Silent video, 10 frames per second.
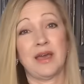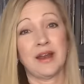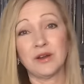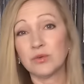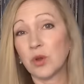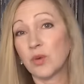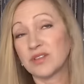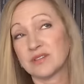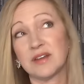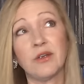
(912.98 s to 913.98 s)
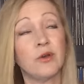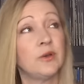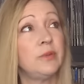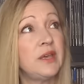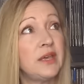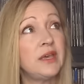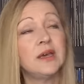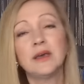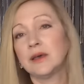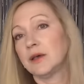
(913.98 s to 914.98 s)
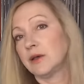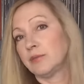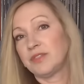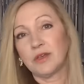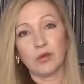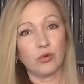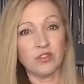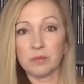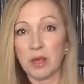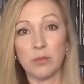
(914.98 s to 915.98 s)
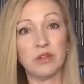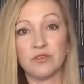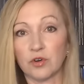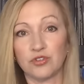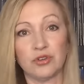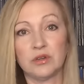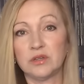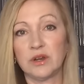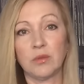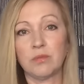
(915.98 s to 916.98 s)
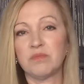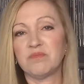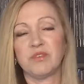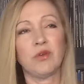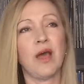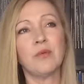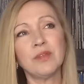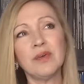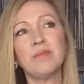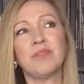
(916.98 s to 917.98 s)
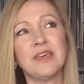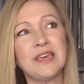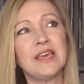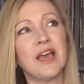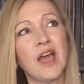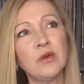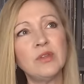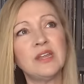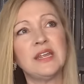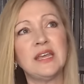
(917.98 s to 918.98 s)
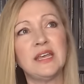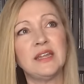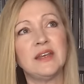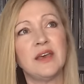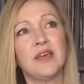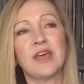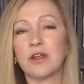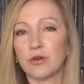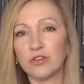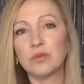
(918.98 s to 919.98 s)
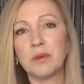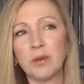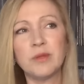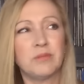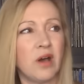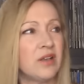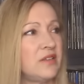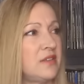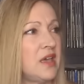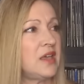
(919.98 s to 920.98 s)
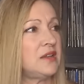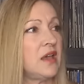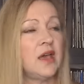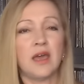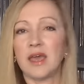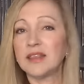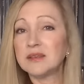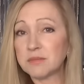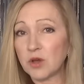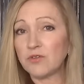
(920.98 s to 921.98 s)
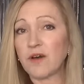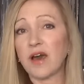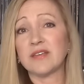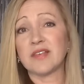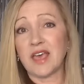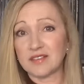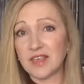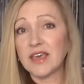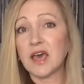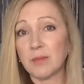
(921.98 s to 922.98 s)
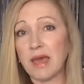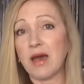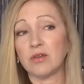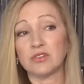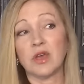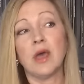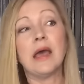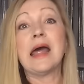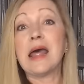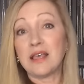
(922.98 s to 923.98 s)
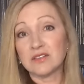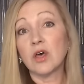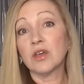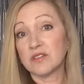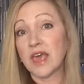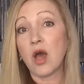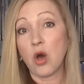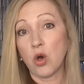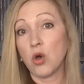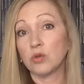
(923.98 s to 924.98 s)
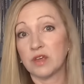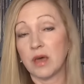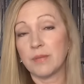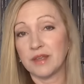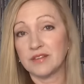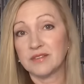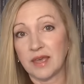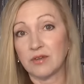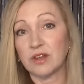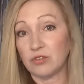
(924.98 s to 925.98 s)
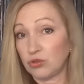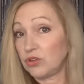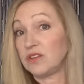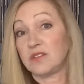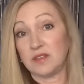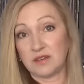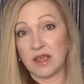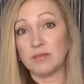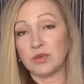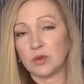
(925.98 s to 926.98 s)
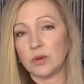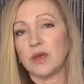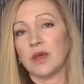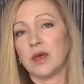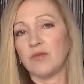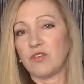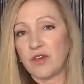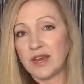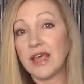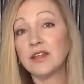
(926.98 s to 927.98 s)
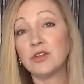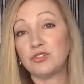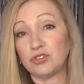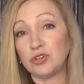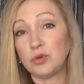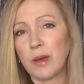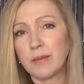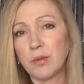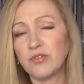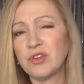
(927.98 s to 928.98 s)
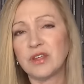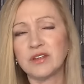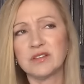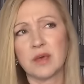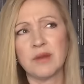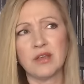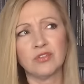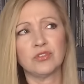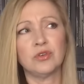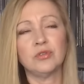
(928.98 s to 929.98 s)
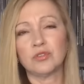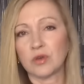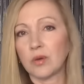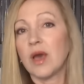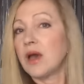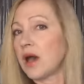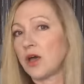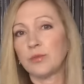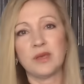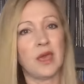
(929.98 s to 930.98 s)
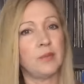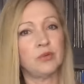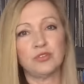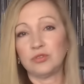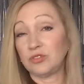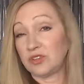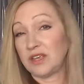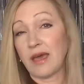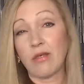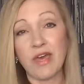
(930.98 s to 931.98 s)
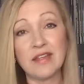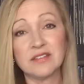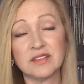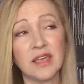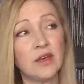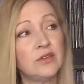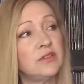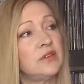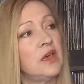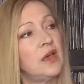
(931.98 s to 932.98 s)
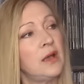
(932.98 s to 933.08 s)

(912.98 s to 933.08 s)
and I don't know what scenario it would be, but the Chris Bellman version, you know. So I really am thinking I only need that Chris Bellman box set and the MoFis as they come out, as long as they all hold up and sound as good as the debut. The Van Halen 2 by Mobile Fidelity is coming out soon, so I'll be able to see how that sounds.